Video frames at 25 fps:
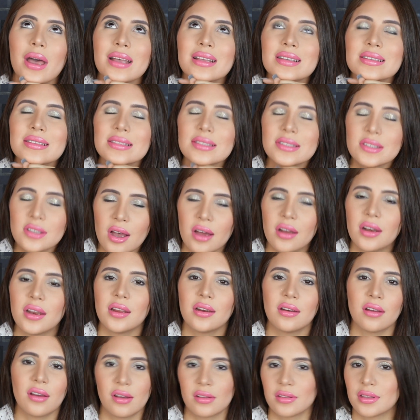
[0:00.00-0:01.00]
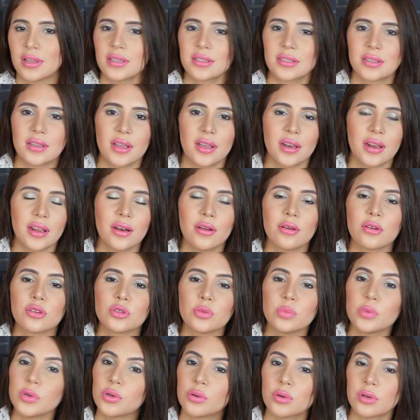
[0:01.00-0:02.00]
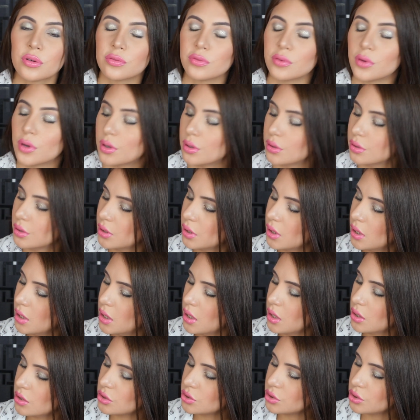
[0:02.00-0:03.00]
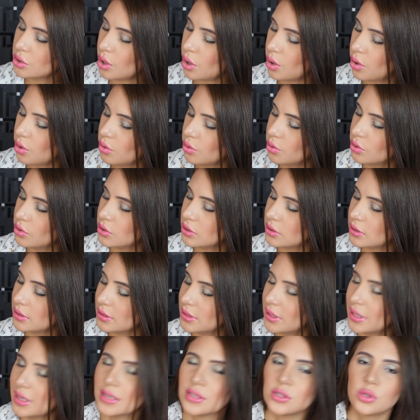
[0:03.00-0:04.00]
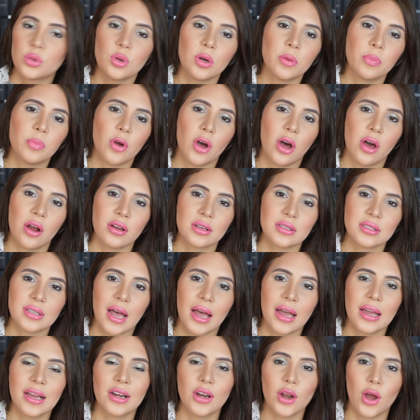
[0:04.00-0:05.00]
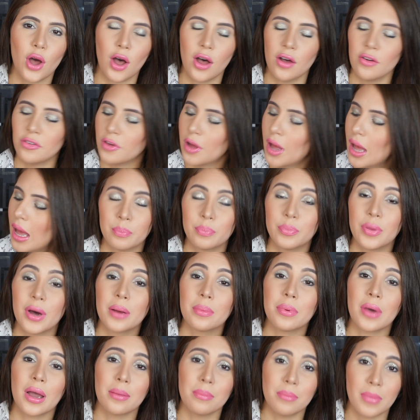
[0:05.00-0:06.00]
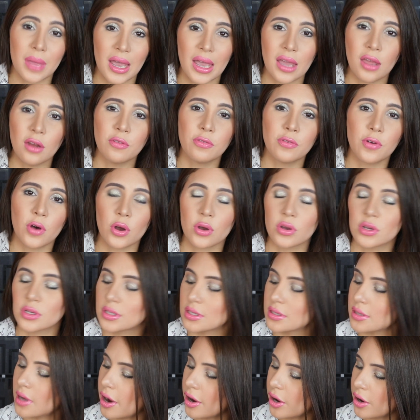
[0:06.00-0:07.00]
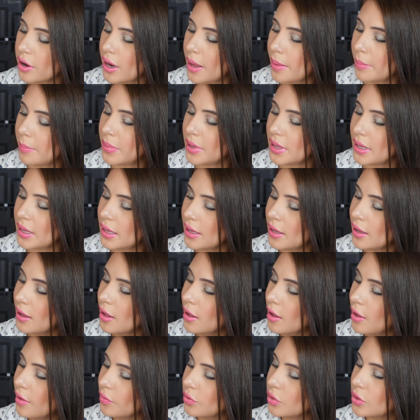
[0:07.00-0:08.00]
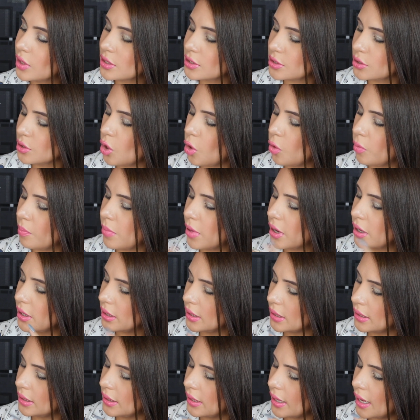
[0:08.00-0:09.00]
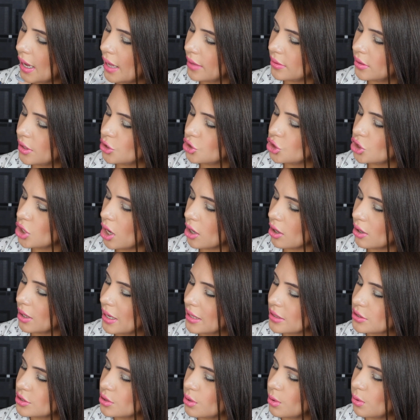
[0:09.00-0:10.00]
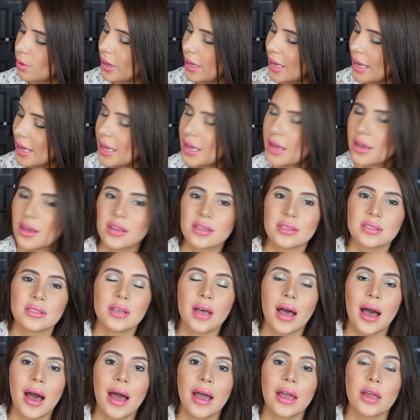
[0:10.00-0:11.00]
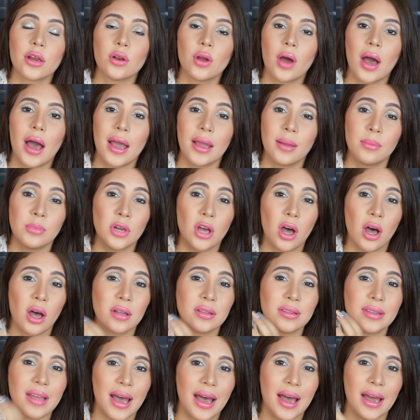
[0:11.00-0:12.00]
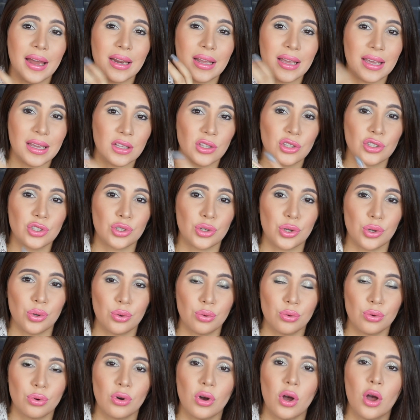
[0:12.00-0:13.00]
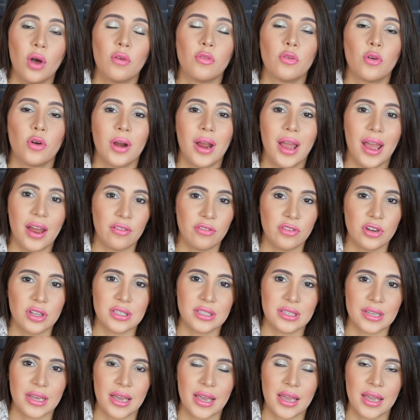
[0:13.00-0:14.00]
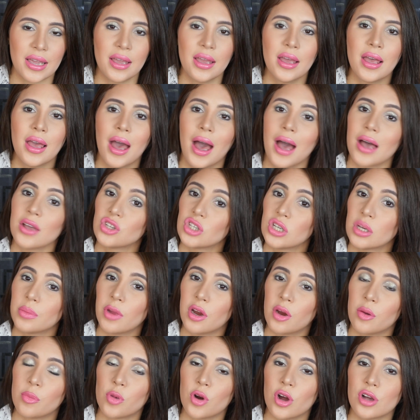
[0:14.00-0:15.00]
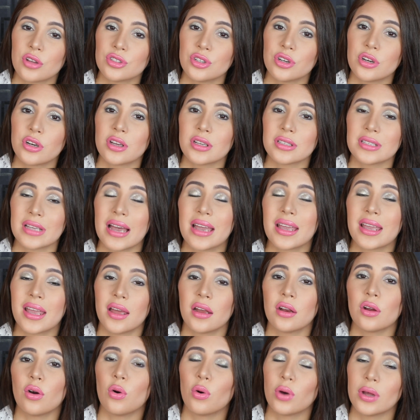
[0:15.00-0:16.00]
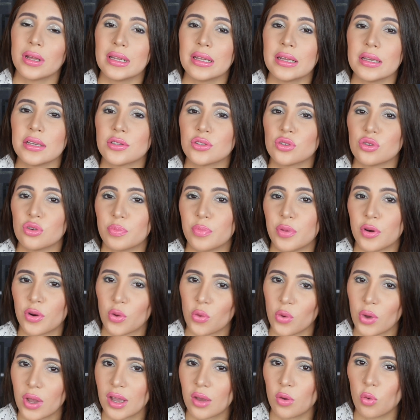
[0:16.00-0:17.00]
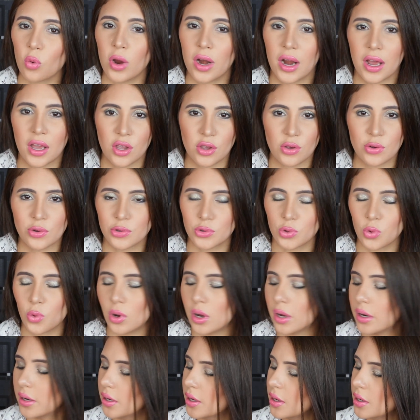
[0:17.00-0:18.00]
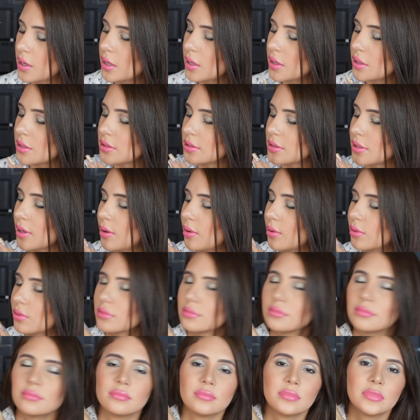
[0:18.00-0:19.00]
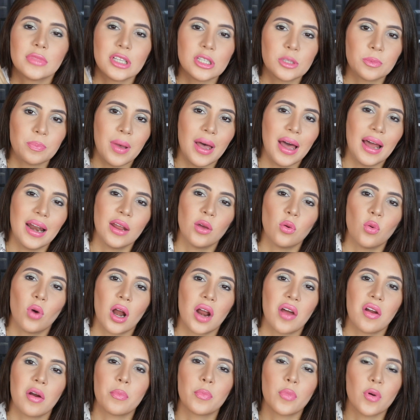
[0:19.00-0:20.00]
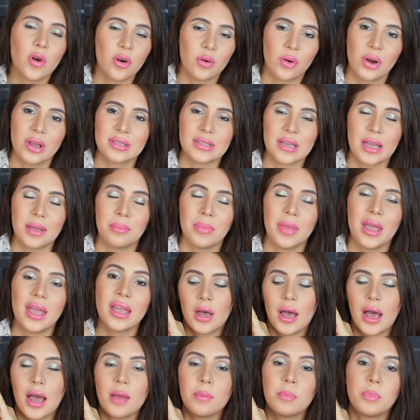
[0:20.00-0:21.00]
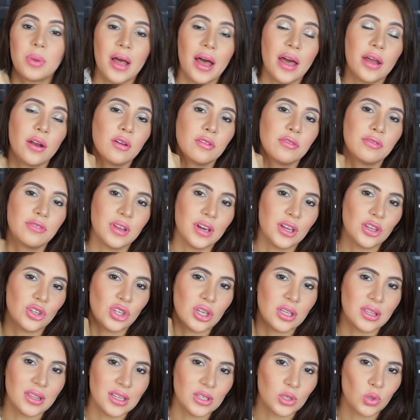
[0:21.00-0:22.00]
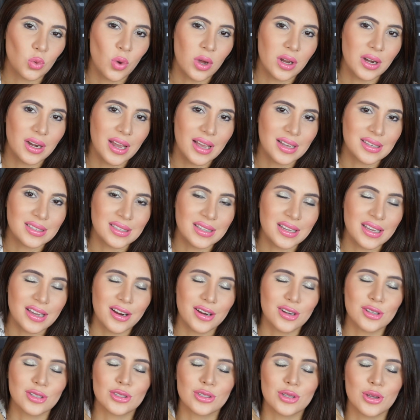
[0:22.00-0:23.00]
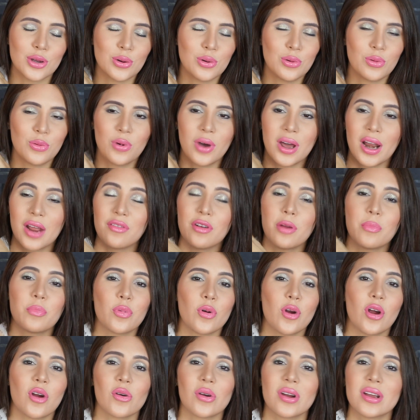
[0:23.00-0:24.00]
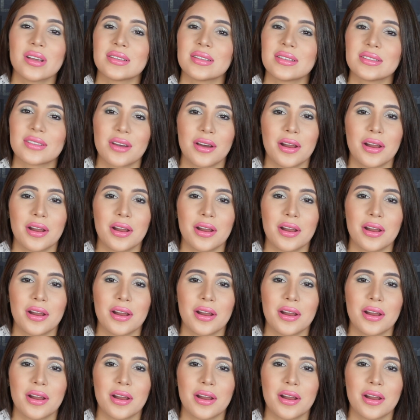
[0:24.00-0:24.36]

stunning on the skin. It looks beautiful. So these three products I love, but my main focus are gonna be the Snow Bunny and the Chocolat Soleil, because I'm not that into for every day a shimmery bronzer because I get oily super quick when I use one. So this palette, whatever progress I make, I plan on finishing this one next year, so whatever progress is